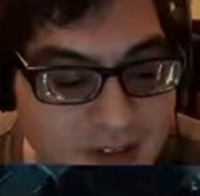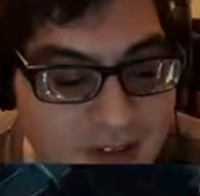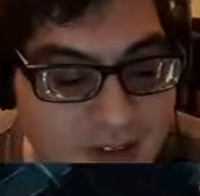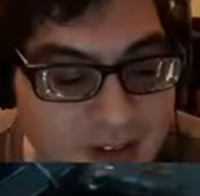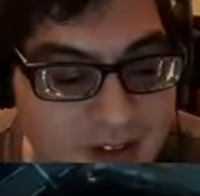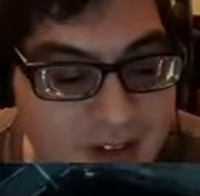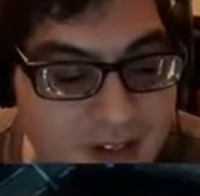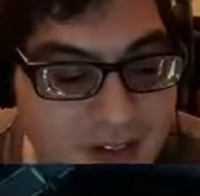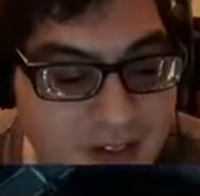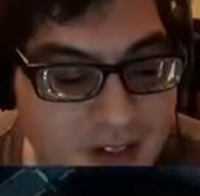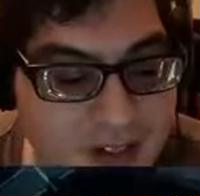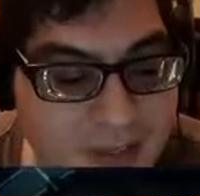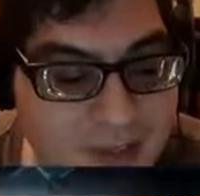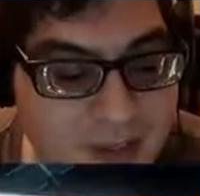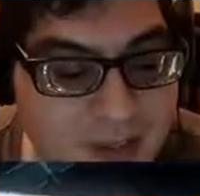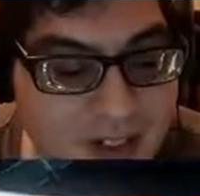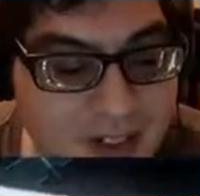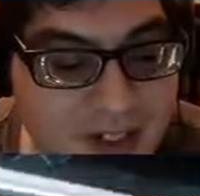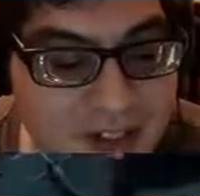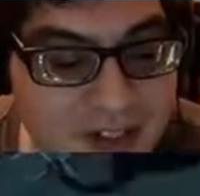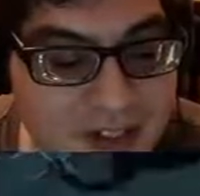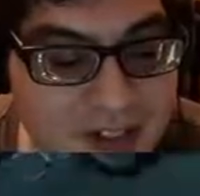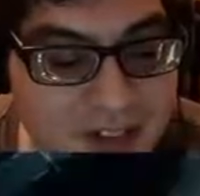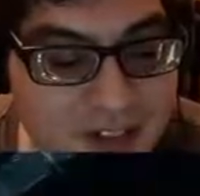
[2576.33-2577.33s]
Oh
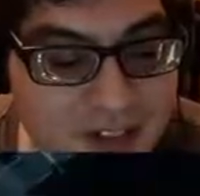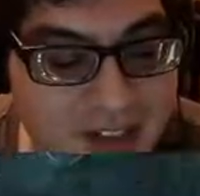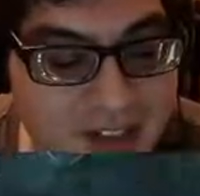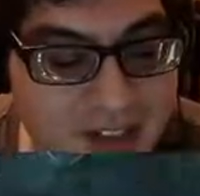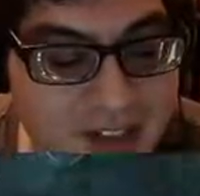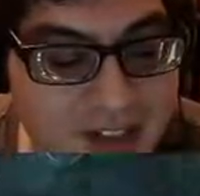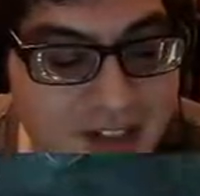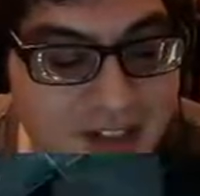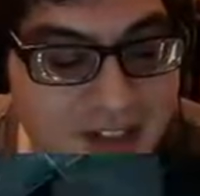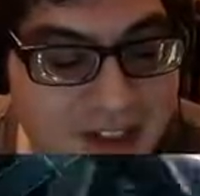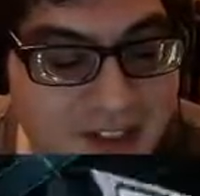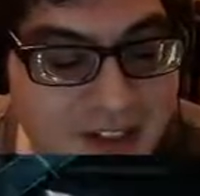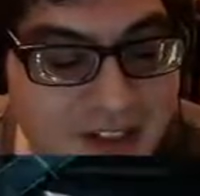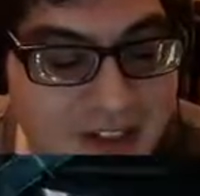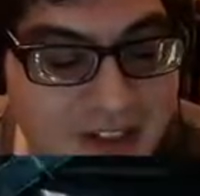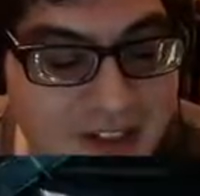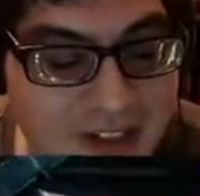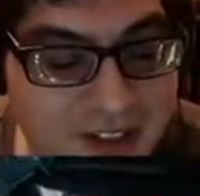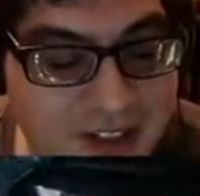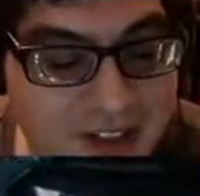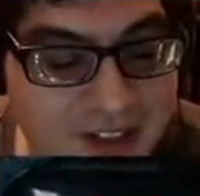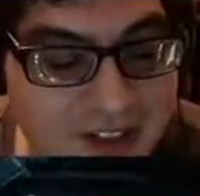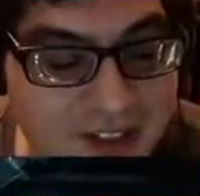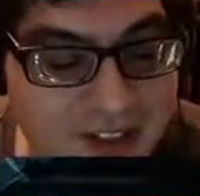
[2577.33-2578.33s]
my god, it's so
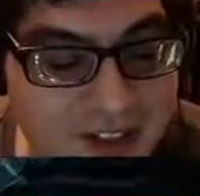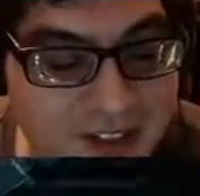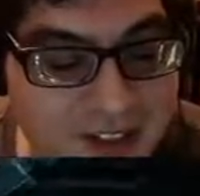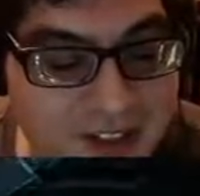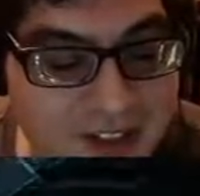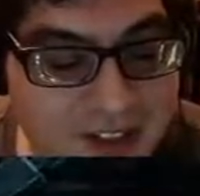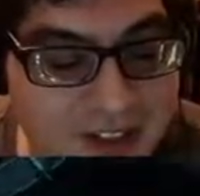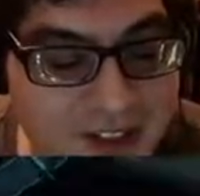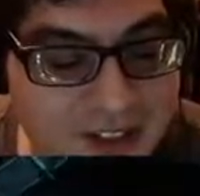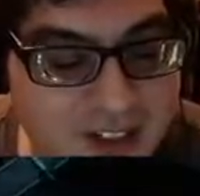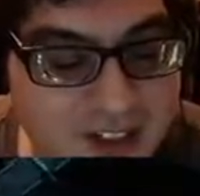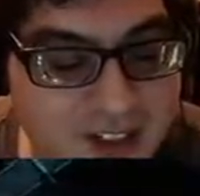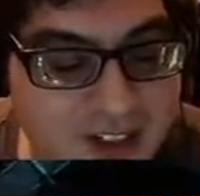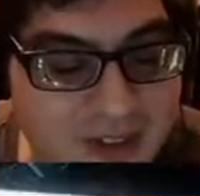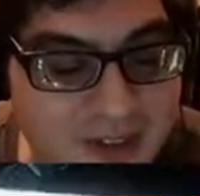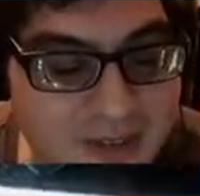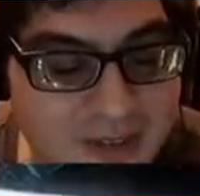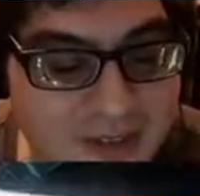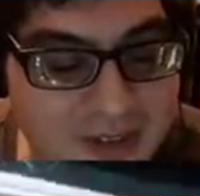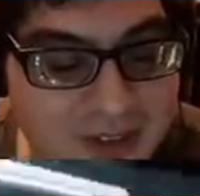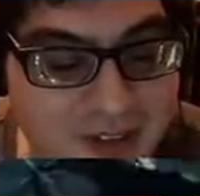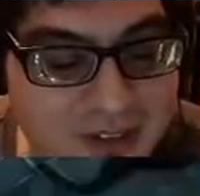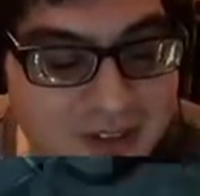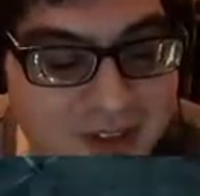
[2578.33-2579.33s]

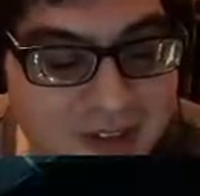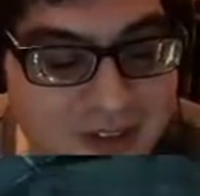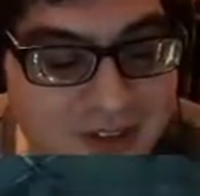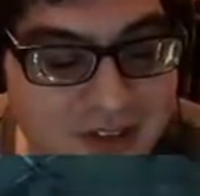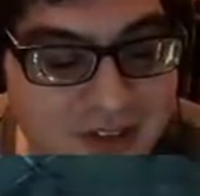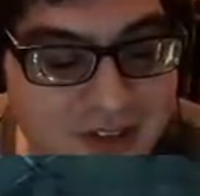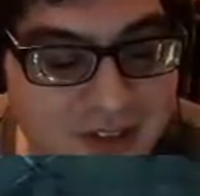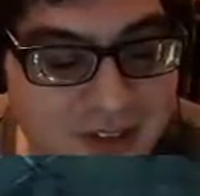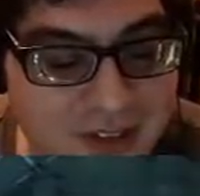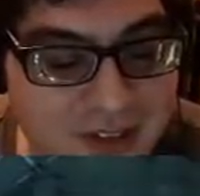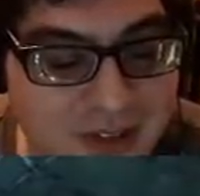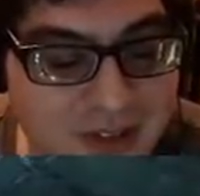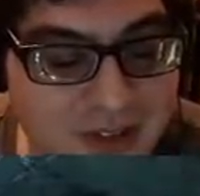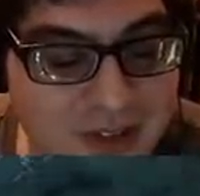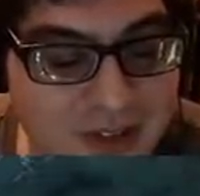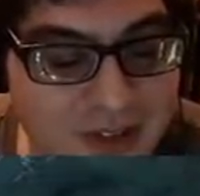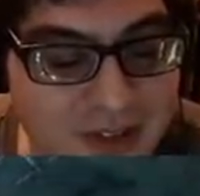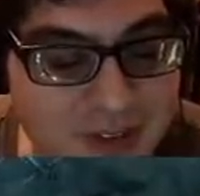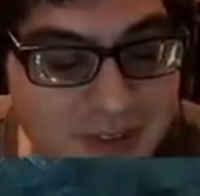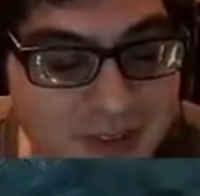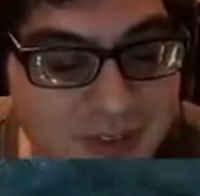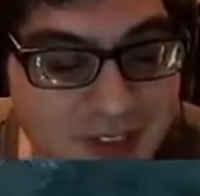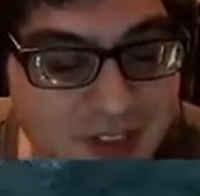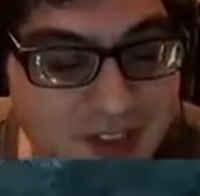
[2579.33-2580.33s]
awesome! Even if
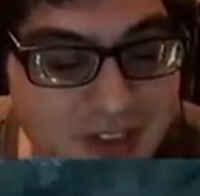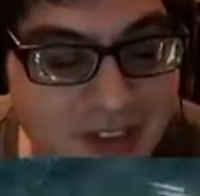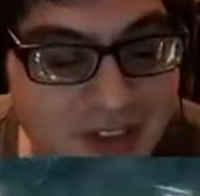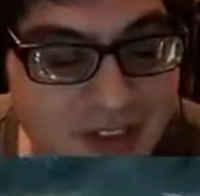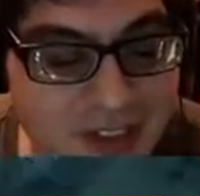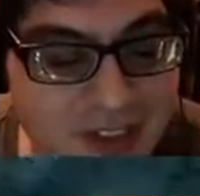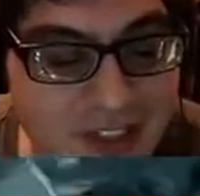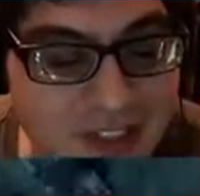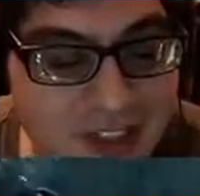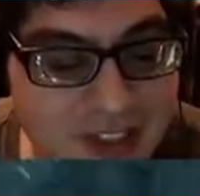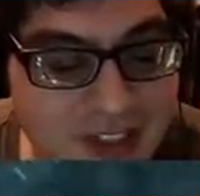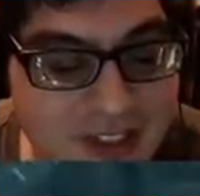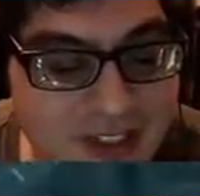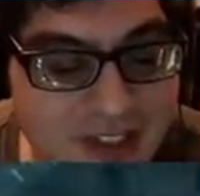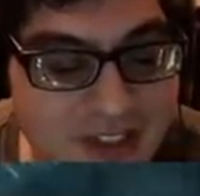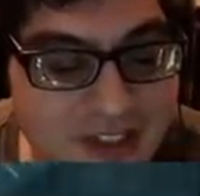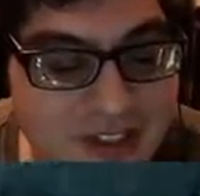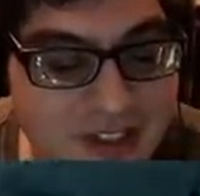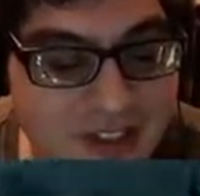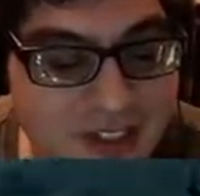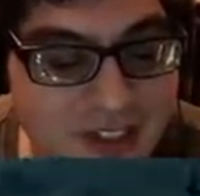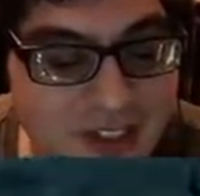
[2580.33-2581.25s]
the military tactics are